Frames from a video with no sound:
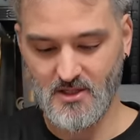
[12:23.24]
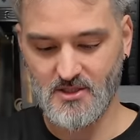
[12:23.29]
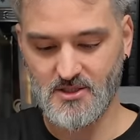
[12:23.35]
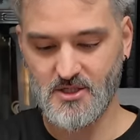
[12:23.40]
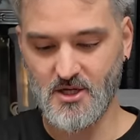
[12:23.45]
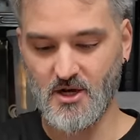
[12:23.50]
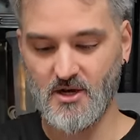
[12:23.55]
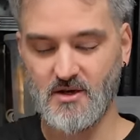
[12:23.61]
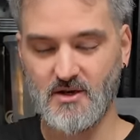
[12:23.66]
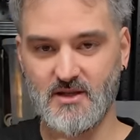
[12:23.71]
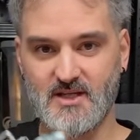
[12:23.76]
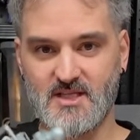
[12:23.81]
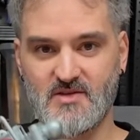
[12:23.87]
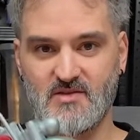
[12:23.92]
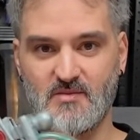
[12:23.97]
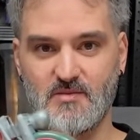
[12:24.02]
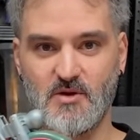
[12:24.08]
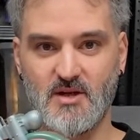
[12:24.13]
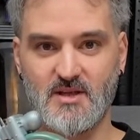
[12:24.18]
So this
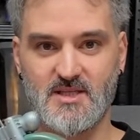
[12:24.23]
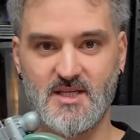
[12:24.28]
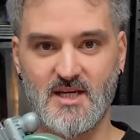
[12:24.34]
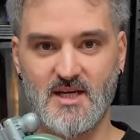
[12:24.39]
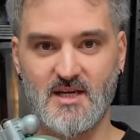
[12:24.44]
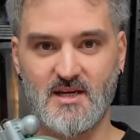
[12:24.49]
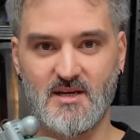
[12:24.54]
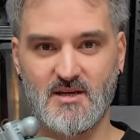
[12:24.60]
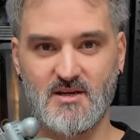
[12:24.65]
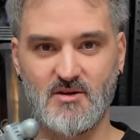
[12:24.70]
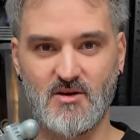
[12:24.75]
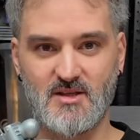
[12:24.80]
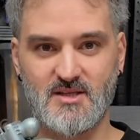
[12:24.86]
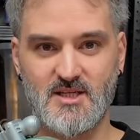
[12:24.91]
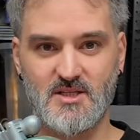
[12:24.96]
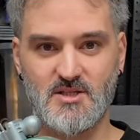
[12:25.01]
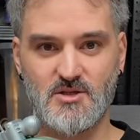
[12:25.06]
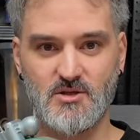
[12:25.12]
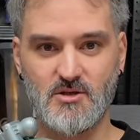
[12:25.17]
is from
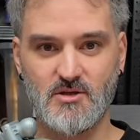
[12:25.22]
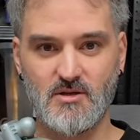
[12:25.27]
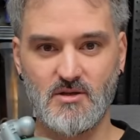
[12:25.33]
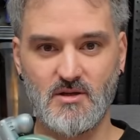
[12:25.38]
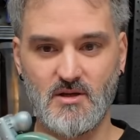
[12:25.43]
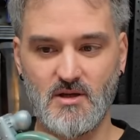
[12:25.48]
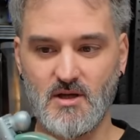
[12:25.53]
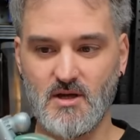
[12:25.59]
1992.